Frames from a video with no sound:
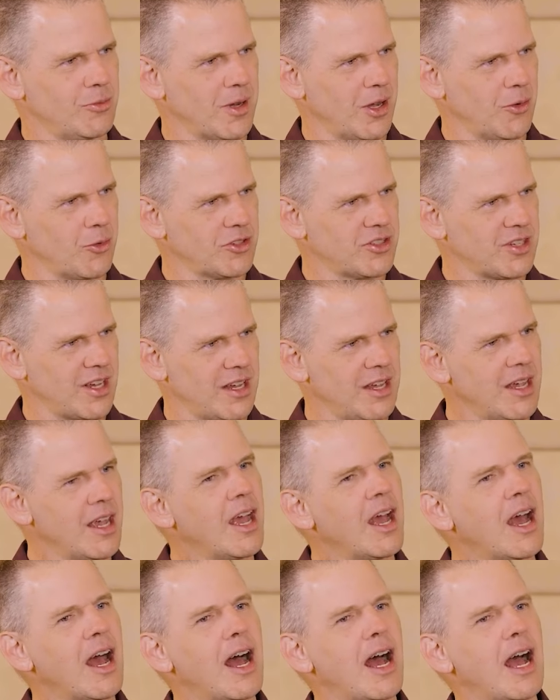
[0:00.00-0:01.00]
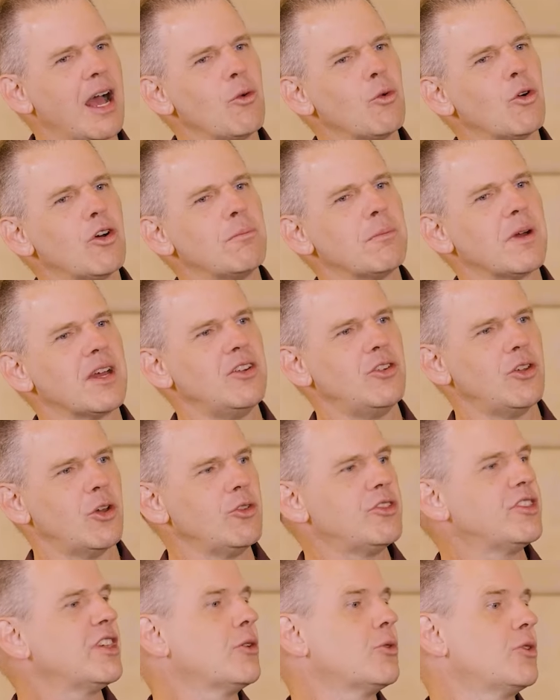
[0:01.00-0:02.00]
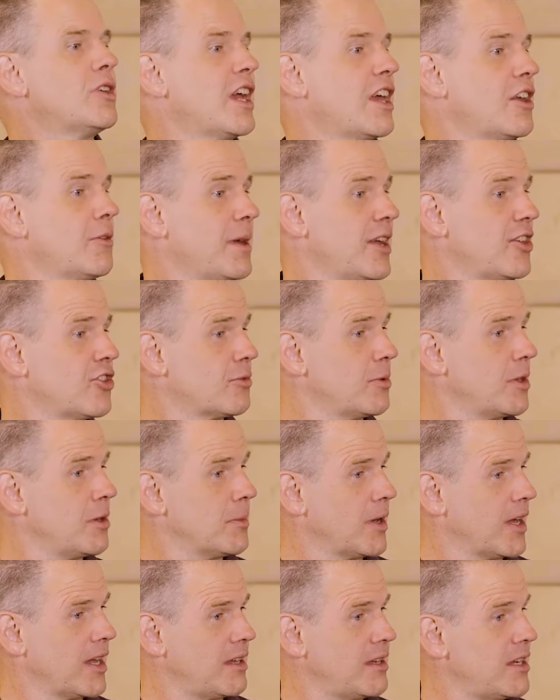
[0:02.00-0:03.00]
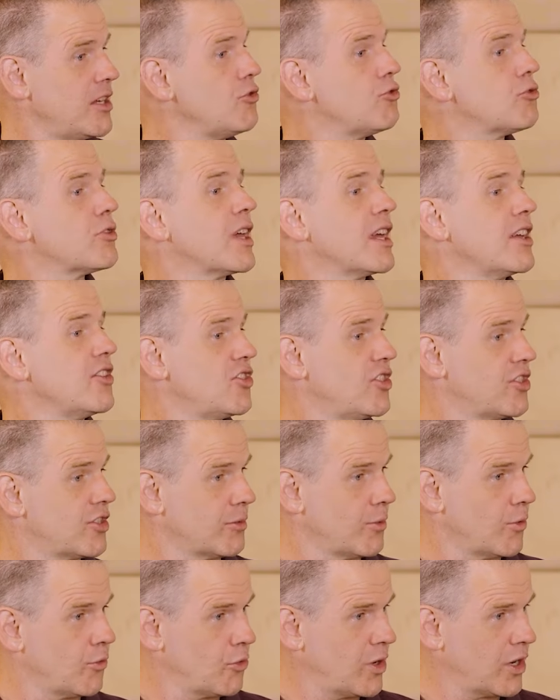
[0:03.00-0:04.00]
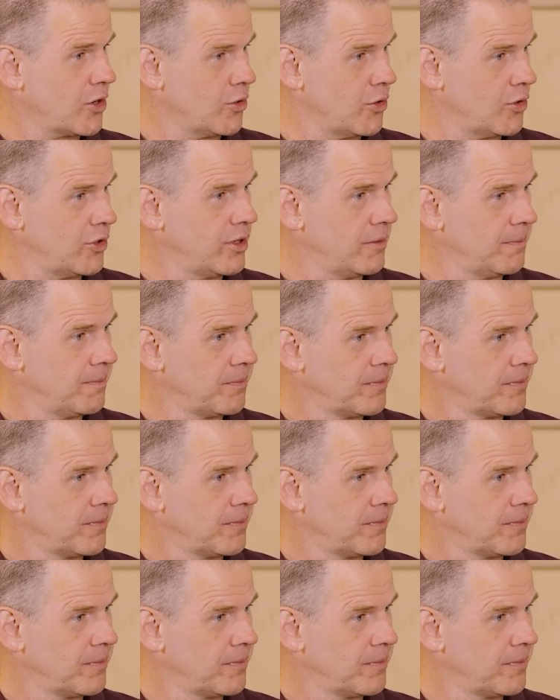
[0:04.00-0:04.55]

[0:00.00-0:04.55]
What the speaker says: You might want to say, I want my NoSQL database to be my intraday system of record,